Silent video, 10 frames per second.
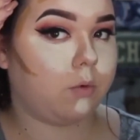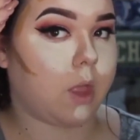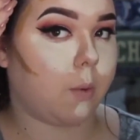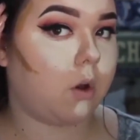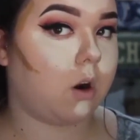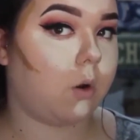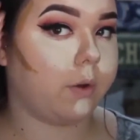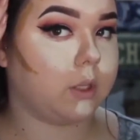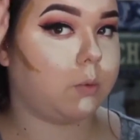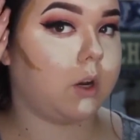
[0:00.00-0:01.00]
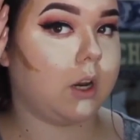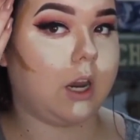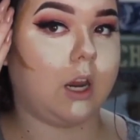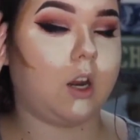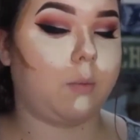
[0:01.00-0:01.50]
they won't always put it
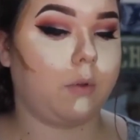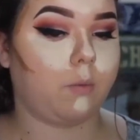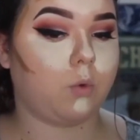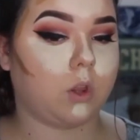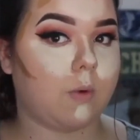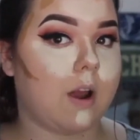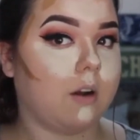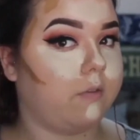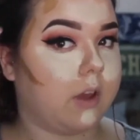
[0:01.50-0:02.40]
here, but with the round